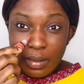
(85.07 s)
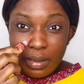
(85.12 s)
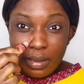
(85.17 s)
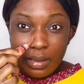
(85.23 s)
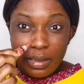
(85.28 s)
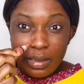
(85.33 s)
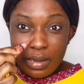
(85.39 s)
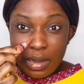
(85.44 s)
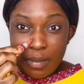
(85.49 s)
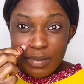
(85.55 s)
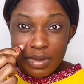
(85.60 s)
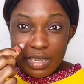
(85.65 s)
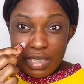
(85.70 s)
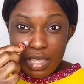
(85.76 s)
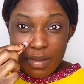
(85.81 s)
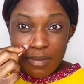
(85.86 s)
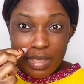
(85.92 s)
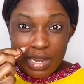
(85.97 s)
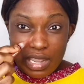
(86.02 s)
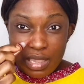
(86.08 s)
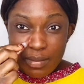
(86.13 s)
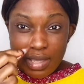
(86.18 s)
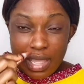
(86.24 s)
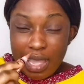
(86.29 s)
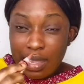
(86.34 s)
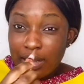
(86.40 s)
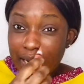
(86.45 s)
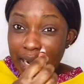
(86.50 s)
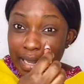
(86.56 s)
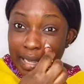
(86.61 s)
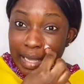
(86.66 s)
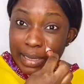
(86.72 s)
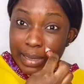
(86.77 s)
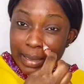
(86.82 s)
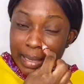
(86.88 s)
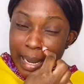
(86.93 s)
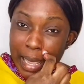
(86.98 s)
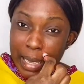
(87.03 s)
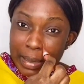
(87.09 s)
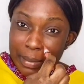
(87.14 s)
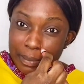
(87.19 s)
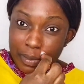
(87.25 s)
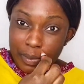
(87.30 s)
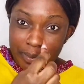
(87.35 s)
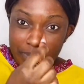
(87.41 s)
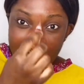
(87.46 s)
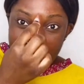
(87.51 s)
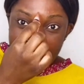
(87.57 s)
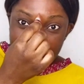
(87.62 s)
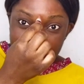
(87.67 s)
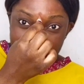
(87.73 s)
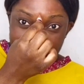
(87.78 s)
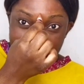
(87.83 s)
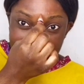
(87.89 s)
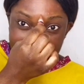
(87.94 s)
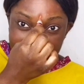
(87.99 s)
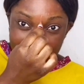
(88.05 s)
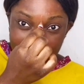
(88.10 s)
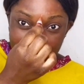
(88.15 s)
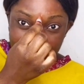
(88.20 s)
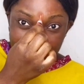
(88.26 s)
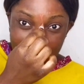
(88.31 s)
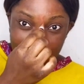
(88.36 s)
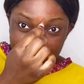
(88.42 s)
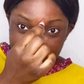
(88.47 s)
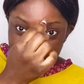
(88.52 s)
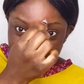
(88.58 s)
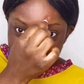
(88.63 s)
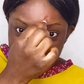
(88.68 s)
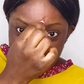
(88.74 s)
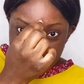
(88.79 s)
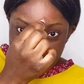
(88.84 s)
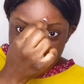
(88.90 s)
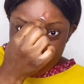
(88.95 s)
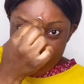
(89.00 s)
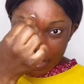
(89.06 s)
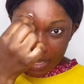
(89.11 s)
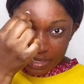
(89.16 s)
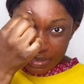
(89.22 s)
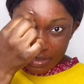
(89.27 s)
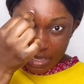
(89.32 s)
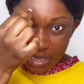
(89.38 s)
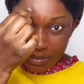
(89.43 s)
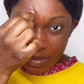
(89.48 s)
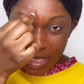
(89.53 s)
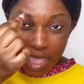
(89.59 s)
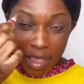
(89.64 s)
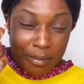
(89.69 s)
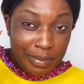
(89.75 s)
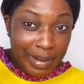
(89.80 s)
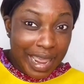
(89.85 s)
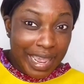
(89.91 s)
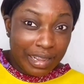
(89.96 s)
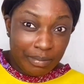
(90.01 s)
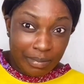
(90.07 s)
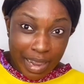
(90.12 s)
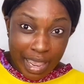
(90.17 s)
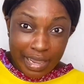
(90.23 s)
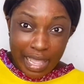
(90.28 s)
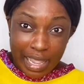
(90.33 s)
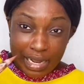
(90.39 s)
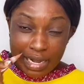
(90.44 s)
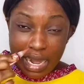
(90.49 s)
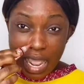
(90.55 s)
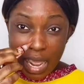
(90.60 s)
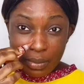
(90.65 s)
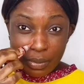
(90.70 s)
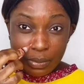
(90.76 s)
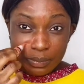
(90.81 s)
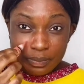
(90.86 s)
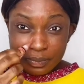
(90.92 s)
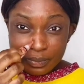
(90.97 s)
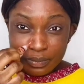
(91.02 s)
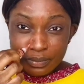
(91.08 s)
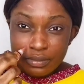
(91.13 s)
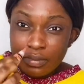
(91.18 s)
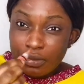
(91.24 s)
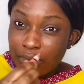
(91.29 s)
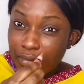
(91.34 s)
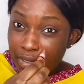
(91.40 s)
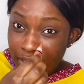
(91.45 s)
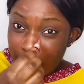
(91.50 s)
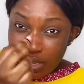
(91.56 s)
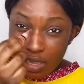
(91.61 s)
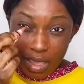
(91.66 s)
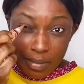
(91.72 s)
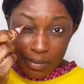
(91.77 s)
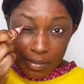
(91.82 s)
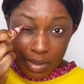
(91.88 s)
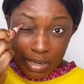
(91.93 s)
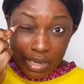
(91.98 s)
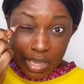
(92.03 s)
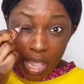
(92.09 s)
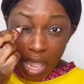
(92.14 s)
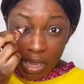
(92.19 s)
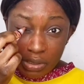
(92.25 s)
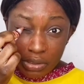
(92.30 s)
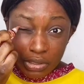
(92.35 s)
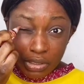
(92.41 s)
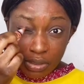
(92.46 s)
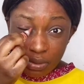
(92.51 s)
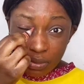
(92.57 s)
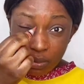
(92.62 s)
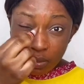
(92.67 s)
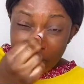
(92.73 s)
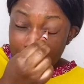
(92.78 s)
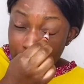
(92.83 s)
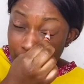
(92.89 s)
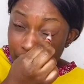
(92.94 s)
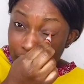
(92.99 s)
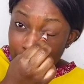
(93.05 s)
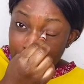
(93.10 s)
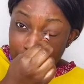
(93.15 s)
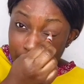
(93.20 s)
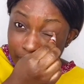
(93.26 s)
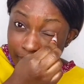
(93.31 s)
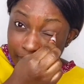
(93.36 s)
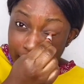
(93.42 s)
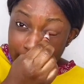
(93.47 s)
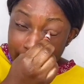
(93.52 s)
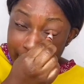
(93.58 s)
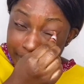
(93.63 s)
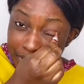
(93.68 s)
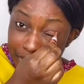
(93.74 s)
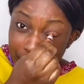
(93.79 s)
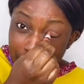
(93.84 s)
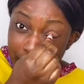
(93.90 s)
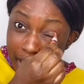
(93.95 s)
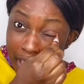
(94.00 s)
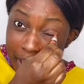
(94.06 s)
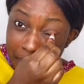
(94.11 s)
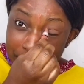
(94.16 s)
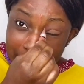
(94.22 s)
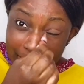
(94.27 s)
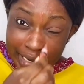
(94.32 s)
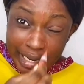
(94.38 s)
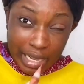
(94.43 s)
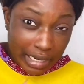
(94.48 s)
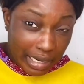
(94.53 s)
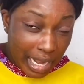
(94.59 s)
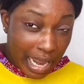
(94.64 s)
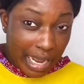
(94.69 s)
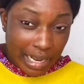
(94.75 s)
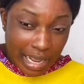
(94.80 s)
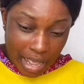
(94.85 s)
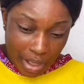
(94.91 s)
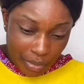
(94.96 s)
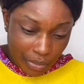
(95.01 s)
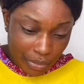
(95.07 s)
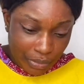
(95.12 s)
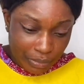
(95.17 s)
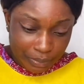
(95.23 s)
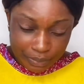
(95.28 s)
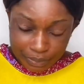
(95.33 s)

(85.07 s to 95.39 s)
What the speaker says: and I'm the name kakla kakla be black, you know. That's I say, be black kakla, no, but yet many achi, no, because many achi they are black kakla ka hum.